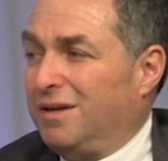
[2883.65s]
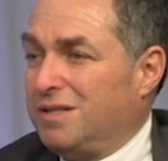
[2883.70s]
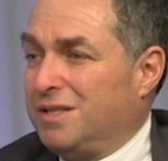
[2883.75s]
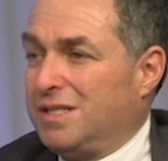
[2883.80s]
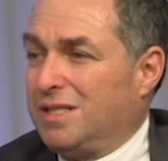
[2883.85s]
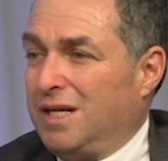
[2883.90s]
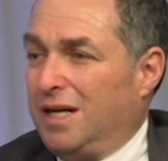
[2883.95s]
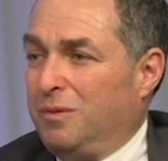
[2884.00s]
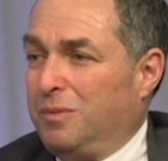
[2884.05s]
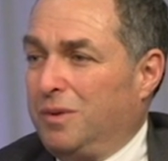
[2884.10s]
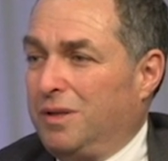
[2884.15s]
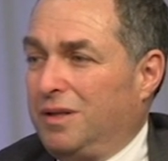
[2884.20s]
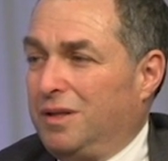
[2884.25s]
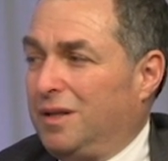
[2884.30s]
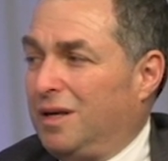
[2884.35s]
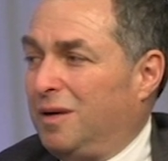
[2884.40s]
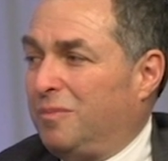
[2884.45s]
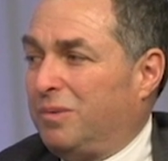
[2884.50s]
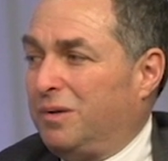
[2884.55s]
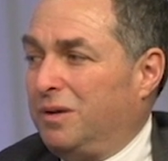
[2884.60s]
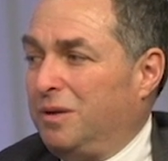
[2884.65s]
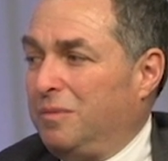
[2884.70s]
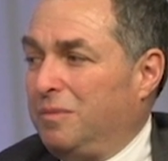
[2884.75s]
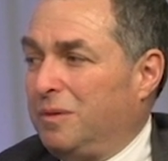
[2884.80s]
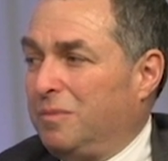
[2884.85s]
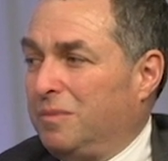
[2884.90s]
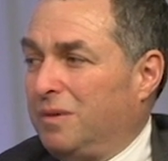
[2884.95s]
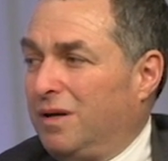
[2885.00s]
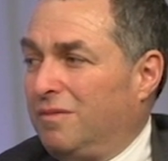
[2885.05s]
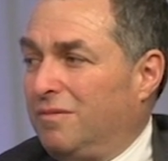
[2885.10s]
to stay within that
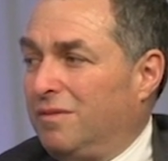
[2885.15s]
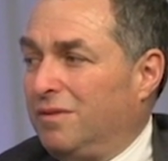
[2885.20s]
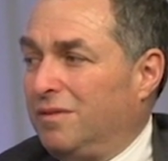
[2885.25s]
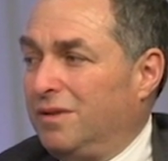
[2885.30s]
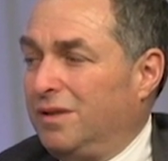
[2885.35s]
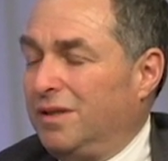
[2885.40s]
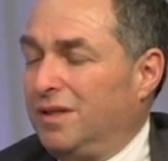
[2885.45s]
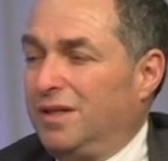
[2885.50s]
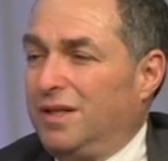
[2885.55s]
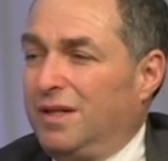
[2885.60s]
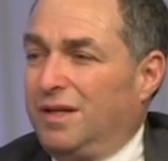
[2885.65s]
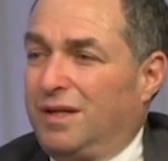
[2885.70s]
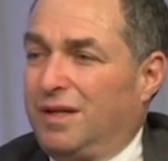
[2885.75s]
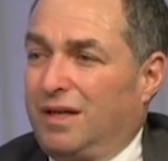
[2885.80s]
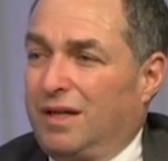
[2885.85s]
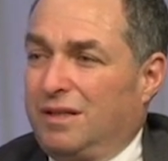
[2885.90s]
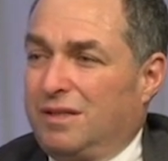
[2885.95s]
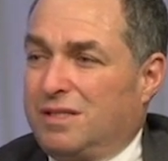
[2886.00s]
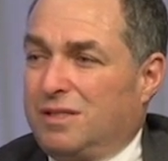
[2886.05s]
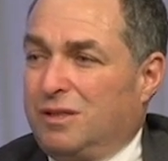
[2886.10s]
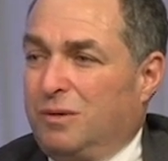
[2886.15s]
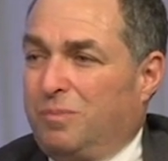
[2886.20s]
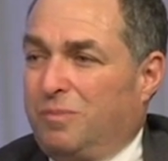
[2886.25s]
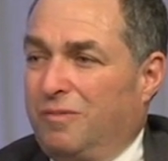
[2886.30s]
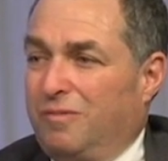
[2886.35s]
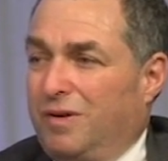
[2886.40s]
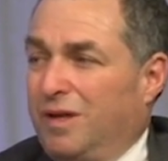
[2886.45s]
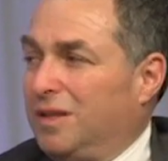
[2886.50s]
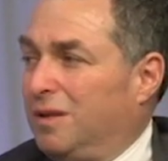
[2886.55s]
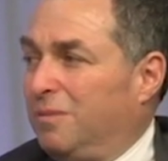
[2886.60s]
premium level and still
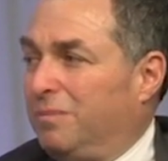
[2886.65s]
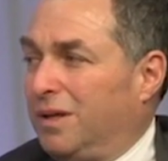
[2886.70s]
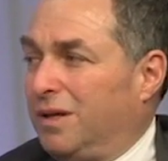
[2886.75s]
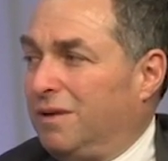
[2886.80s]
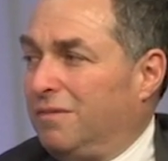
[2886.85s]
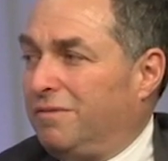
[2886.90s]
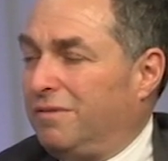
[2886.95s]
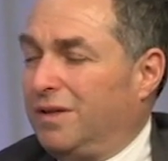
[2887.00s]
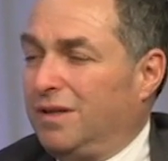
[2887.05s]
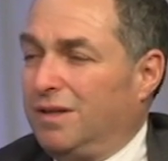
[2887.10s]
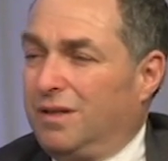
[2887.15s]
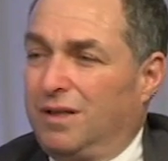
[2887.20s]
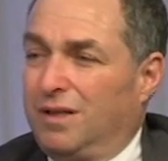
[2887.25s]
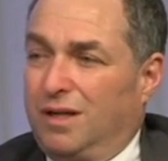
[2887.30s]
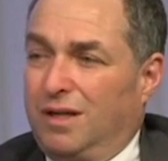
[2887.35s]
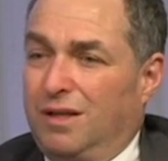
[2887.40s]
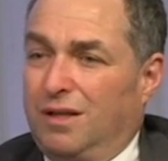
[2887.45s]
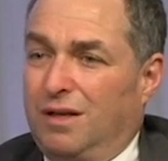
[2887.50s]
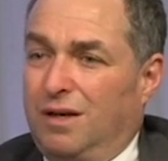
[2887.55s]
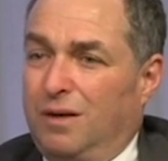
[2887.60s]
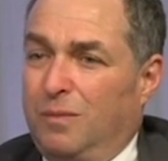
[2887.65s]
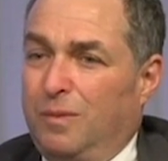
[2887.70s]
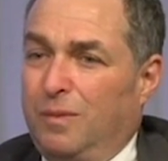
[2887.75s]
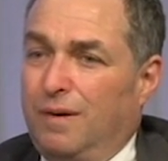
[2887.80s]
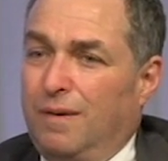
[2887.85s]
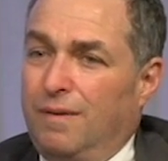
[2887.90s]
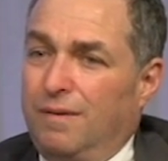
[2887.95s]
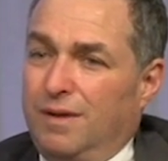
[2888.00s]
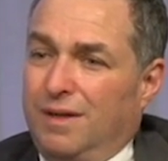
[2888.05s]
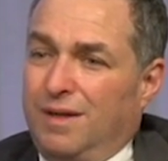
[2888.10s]
provide the benefit. And I thought,
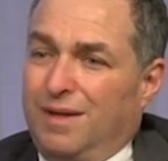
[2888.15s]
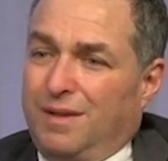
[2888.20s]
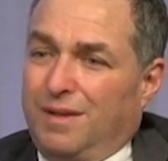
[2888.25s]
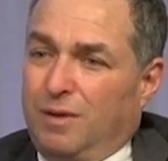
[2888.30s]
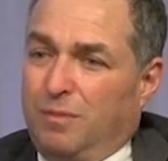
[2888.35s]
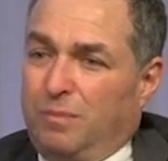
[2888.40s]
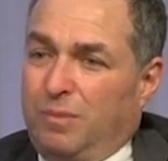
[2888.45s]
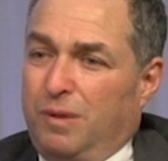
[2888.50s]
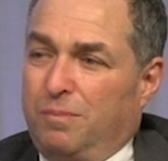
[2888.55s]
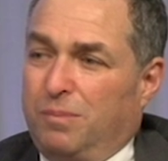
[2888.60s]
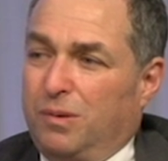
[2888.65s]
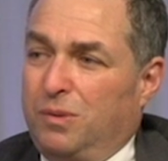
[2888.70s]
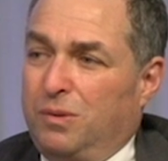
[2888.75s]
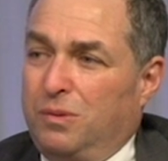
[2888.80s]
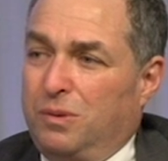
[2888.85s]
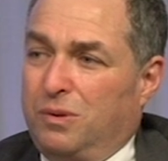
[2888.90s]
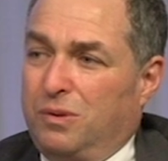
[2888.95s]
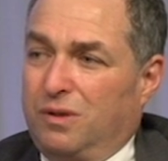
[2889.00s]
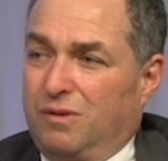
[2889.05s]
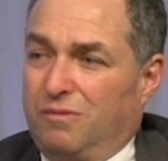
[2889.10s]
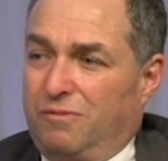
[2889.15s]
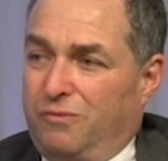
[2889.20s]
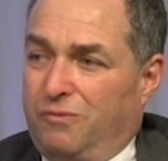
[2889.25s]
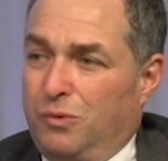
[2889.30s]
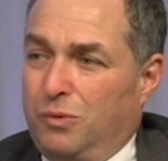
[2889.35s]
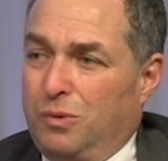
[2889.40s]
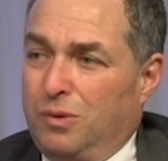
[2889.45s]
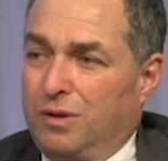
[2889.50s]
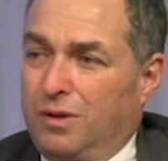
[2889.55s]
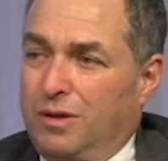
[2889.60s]
well, the people who could
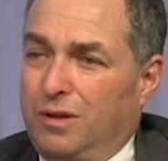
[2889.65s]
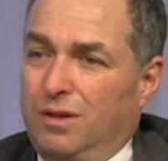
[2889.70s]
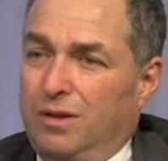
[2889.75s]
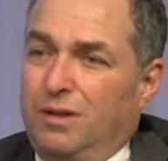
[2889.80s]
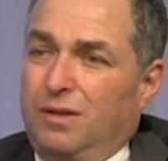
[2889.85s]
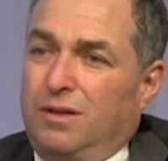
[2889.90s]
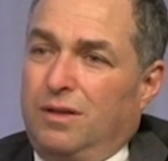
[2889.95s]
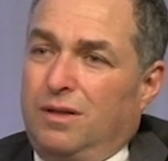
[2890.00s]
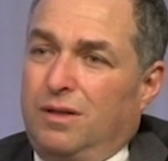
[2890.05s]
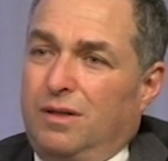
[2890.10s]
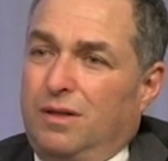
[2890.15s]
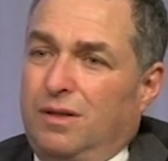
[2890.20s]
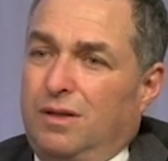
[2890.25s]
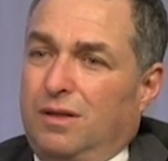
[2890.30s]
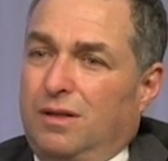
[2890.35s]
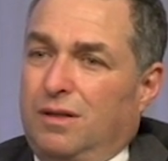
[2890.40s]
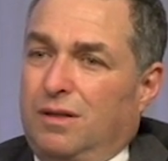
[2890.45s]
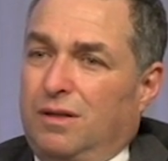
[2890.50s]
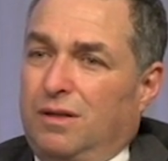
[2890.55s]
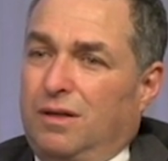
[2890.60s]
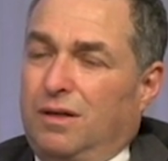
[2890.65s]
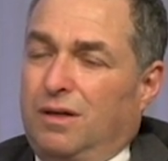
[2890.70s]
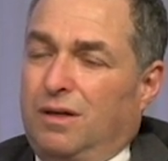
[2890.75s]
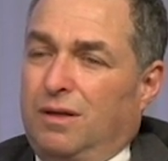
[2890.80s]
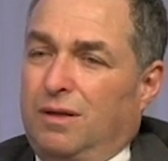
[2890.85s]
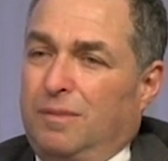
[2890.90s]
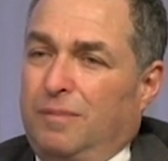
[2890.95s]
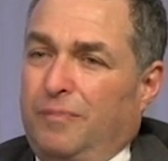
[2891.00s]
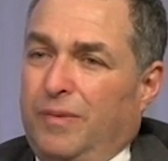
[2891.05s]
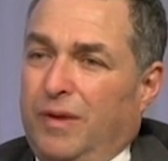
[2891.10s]
afford,
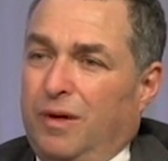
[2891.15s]
I